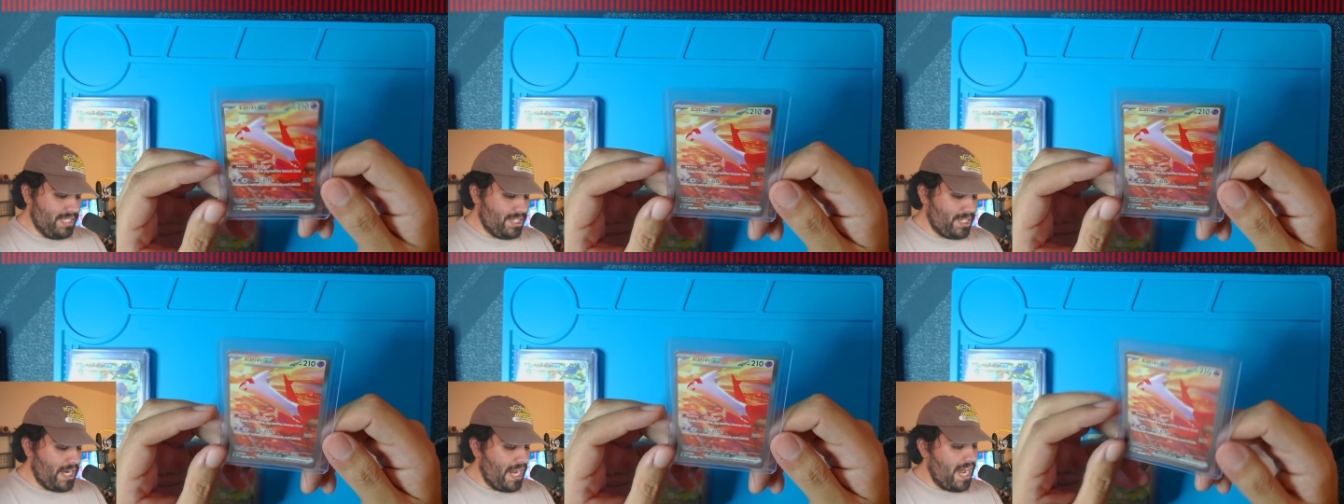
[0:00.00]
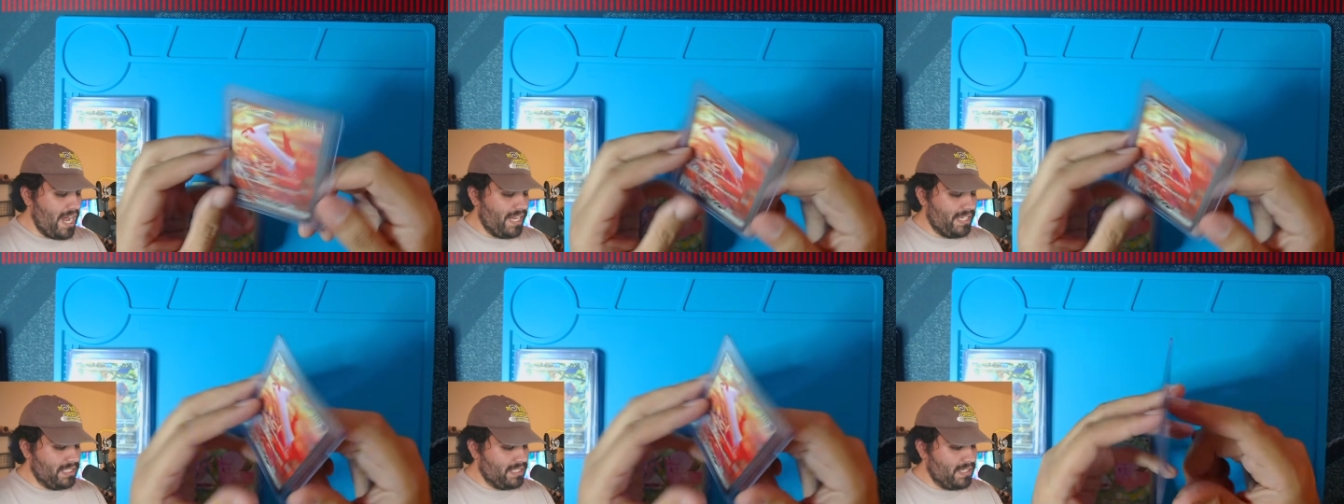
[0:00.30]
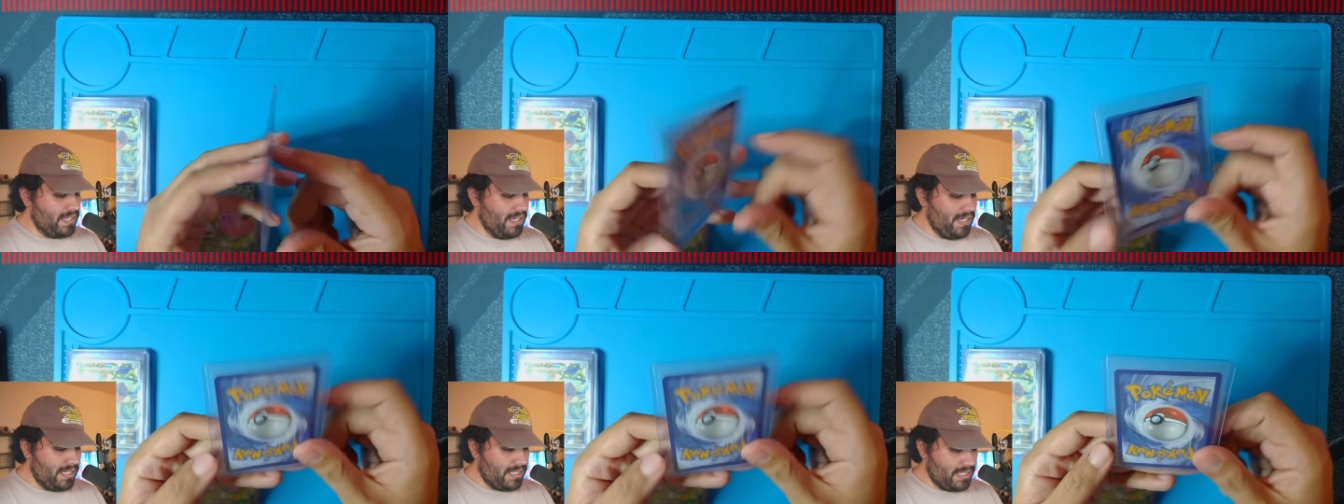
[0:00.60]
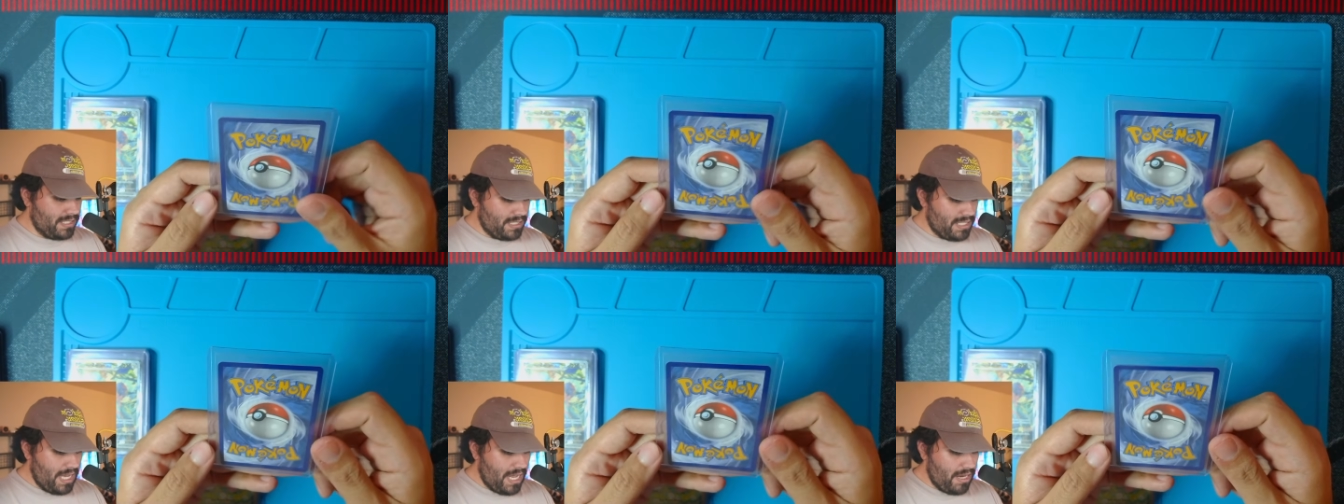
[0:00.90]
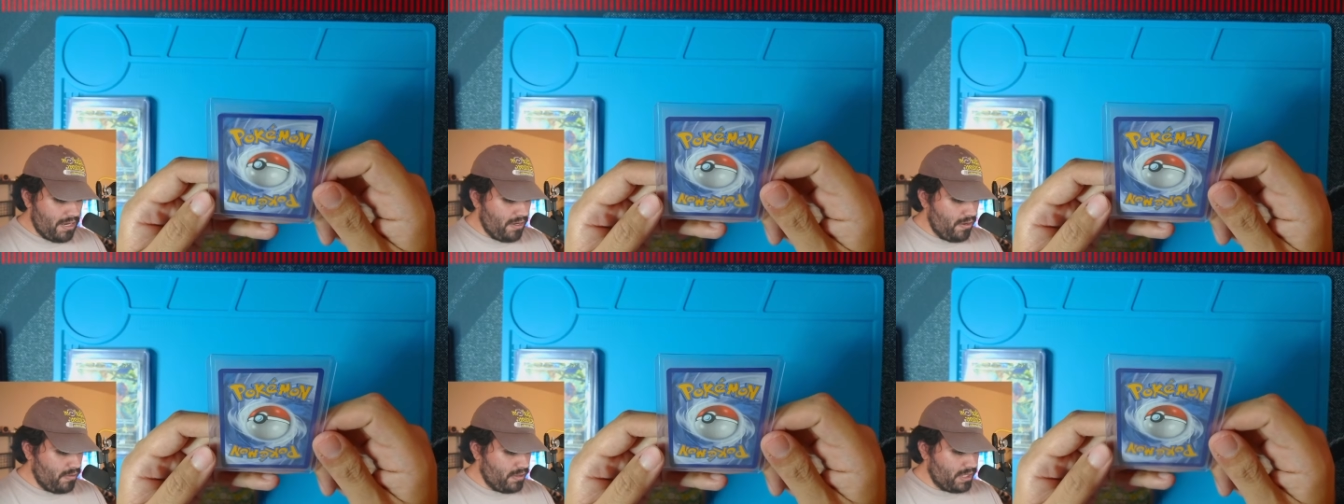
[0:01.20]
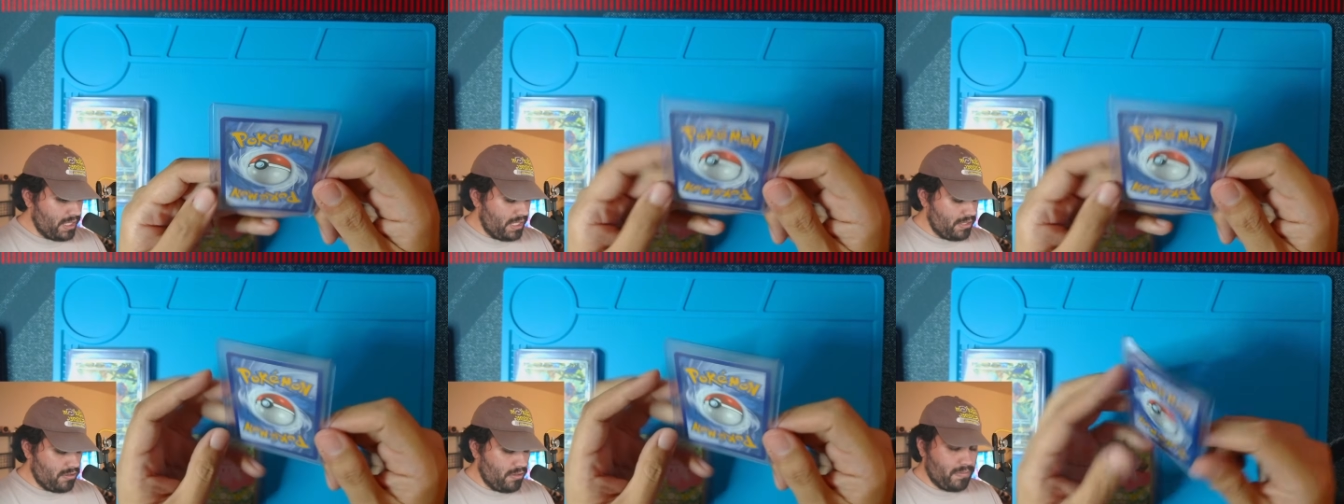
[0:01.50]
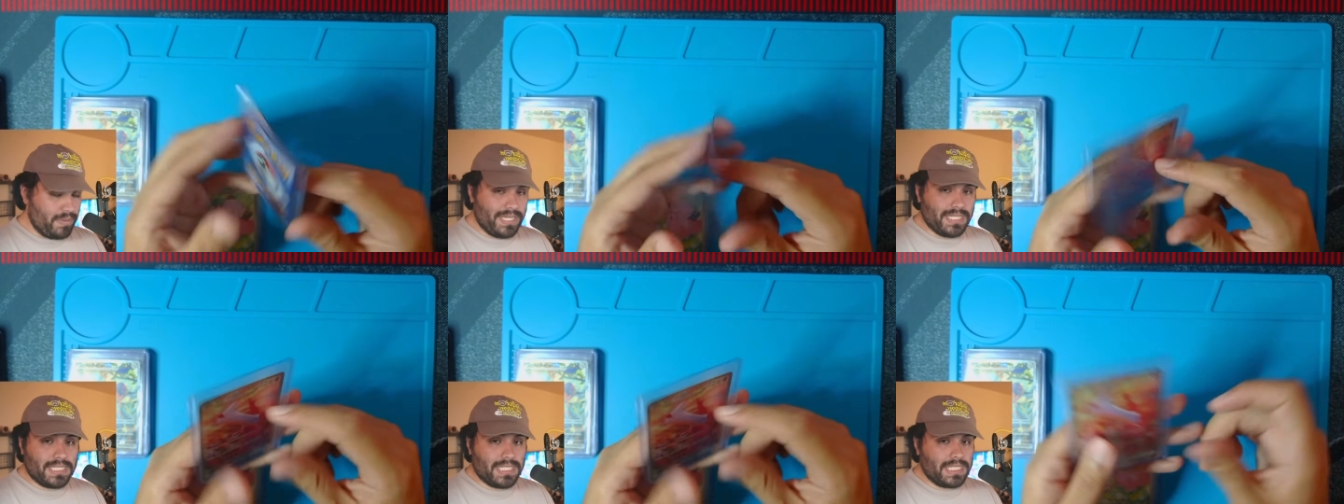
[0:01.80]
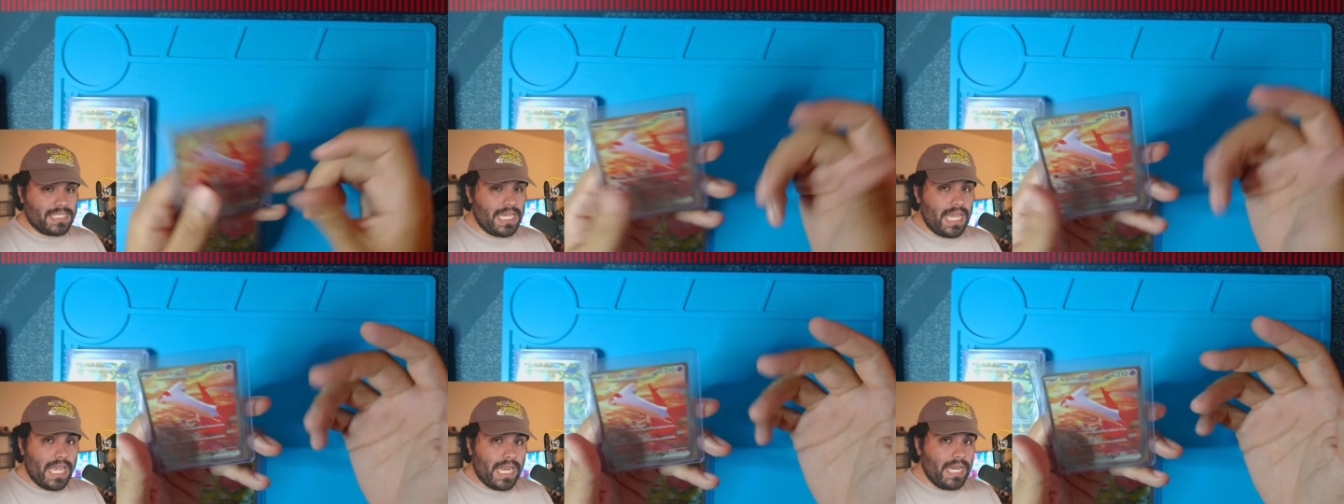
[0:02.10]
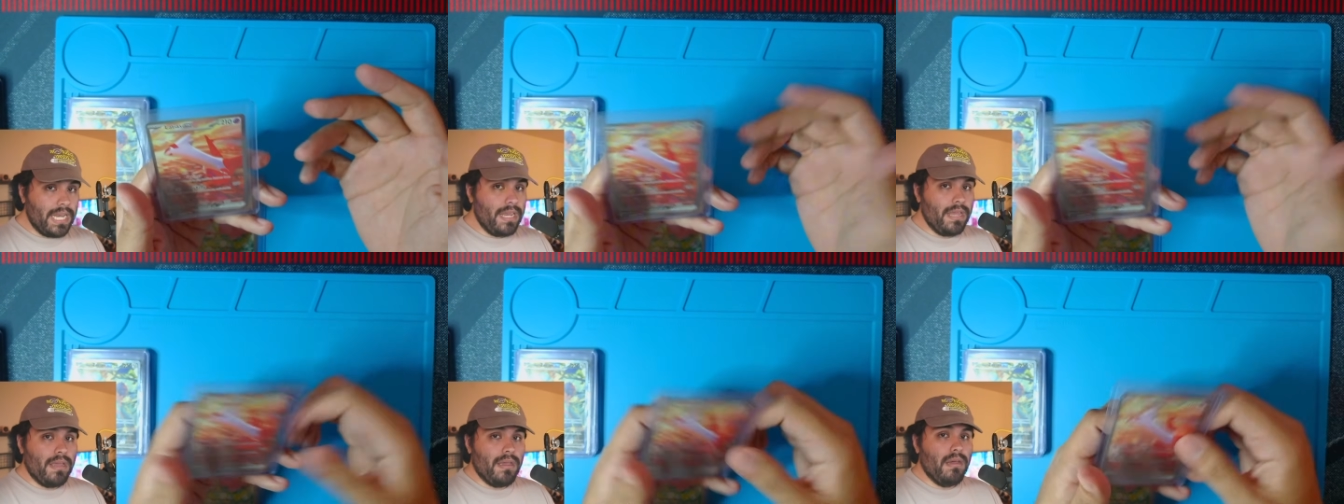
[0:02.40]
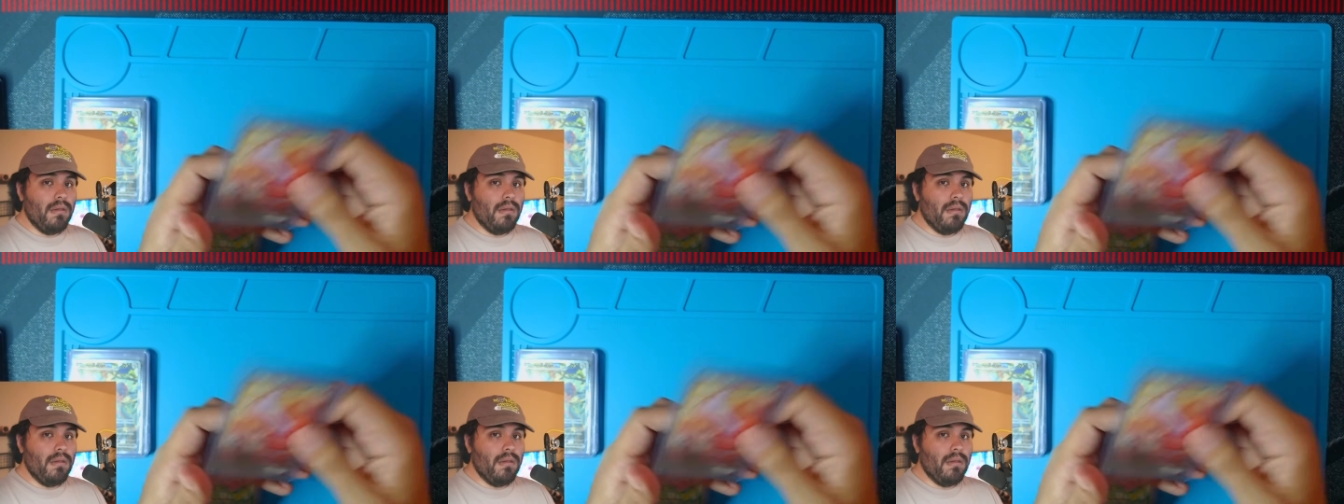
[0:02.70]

shot, it's cooked, it's no chance for PSA 10.